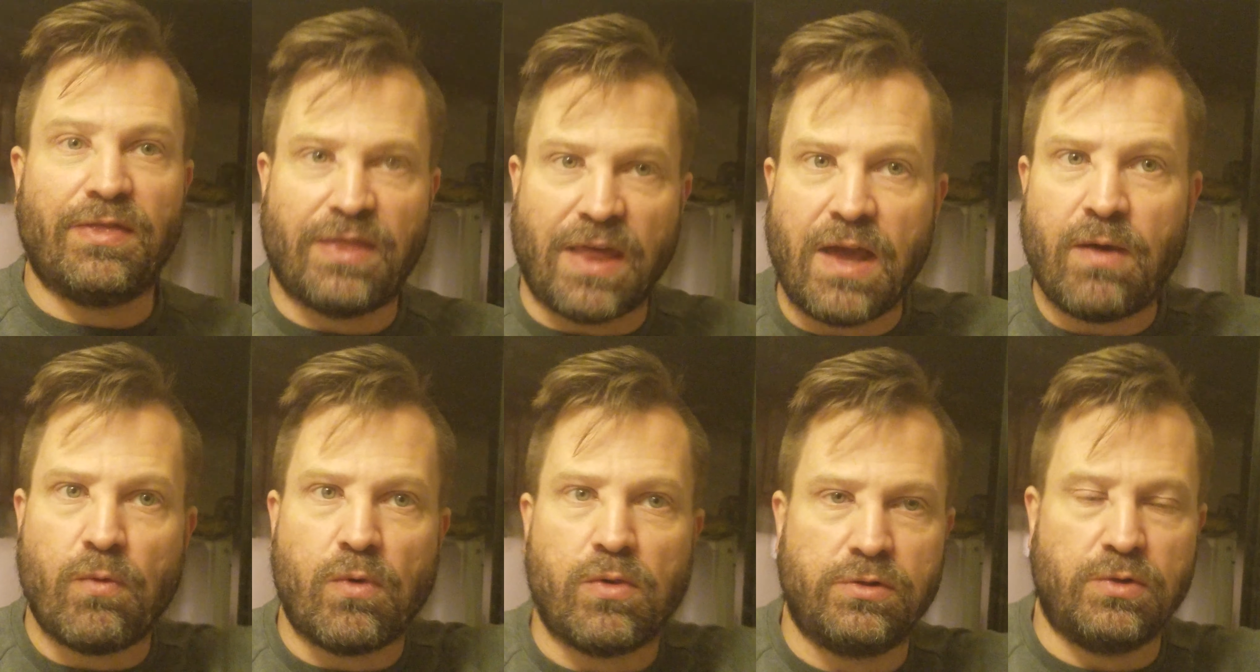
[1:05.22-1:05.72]
they
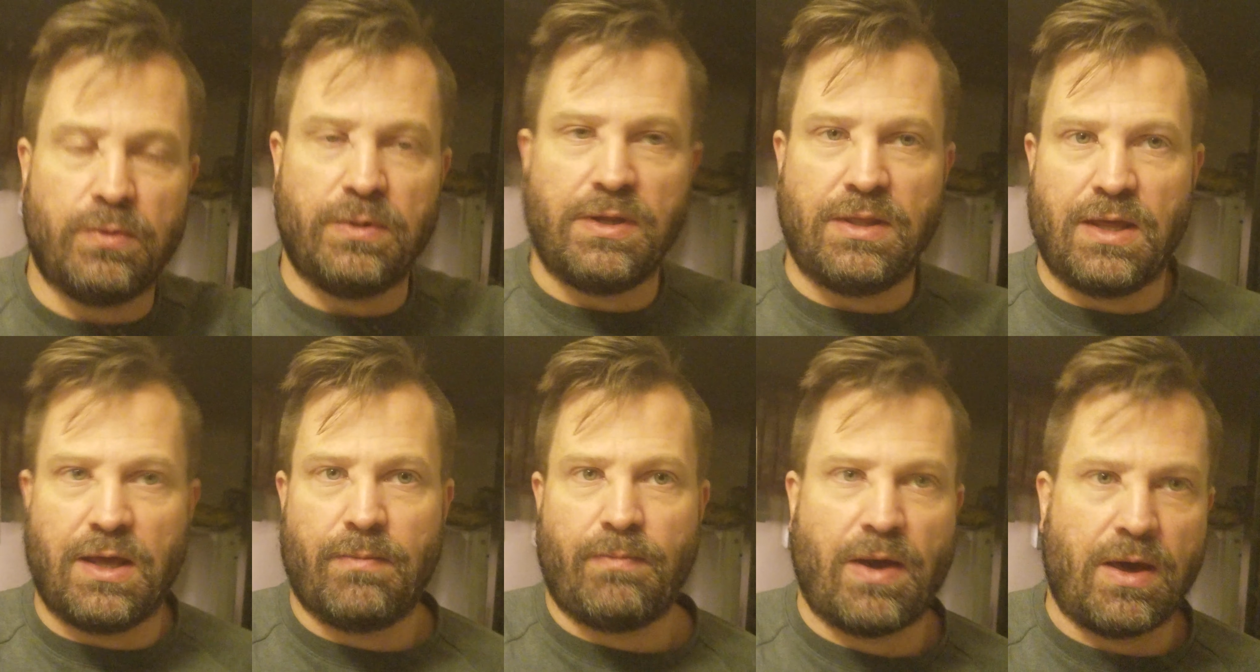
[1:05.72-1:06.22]
won't do
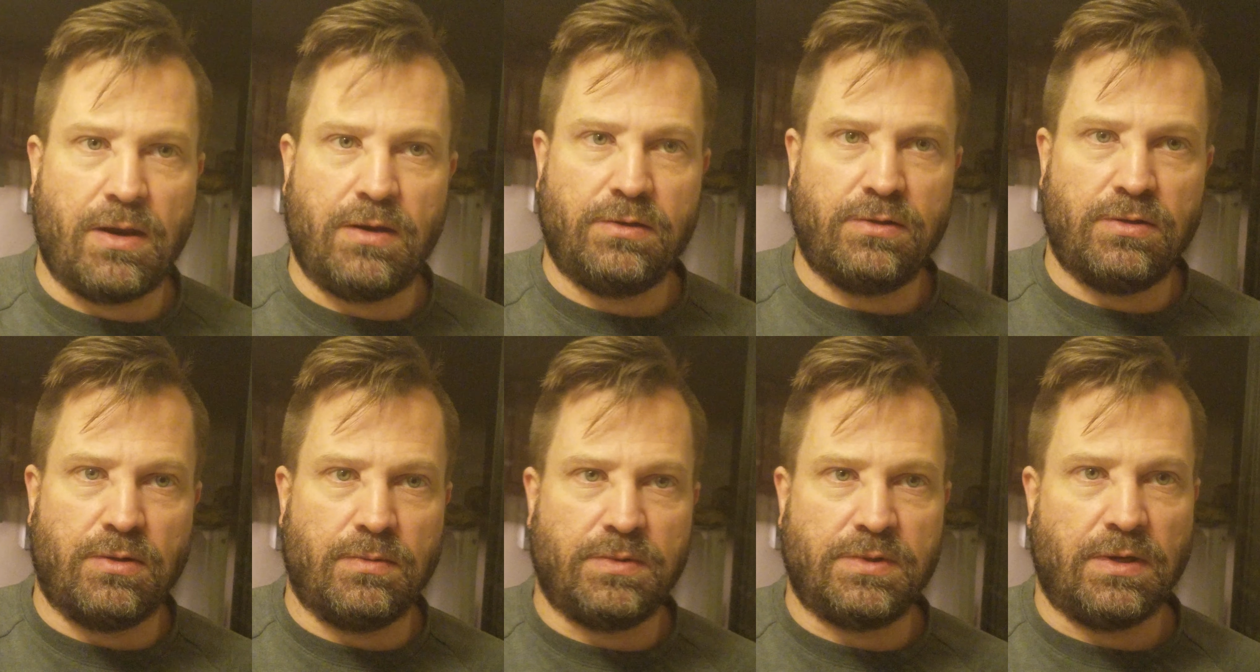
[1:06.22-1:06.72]
anything about it
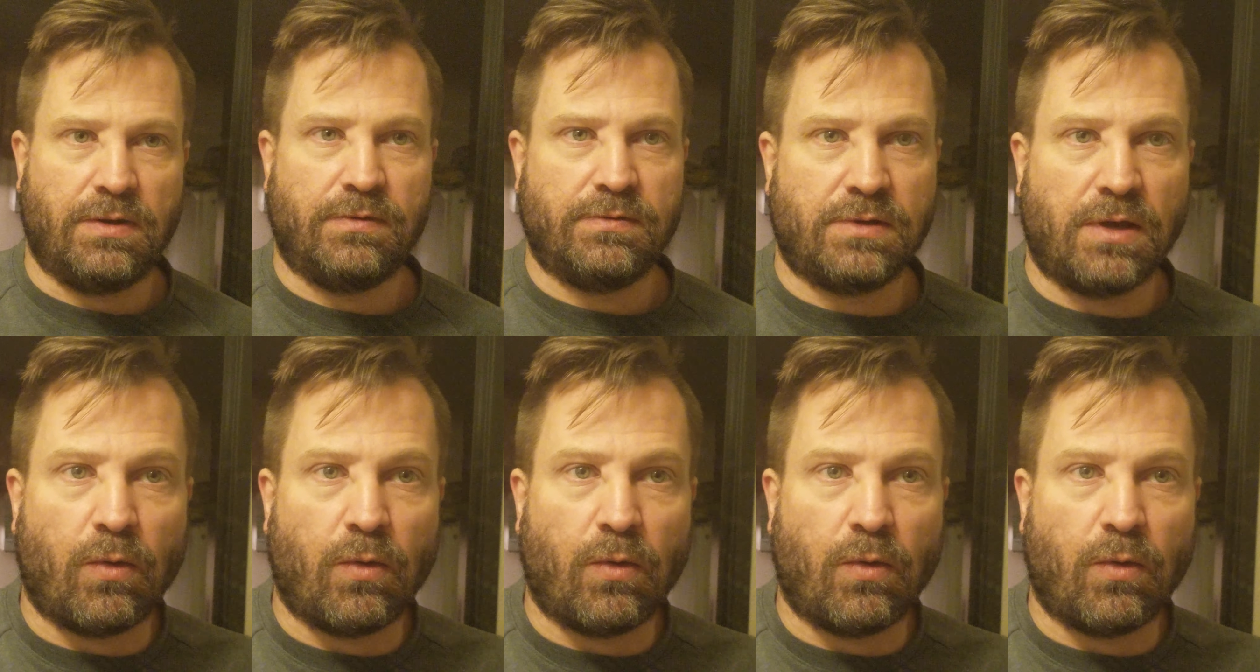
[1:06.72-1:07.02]
to themselves.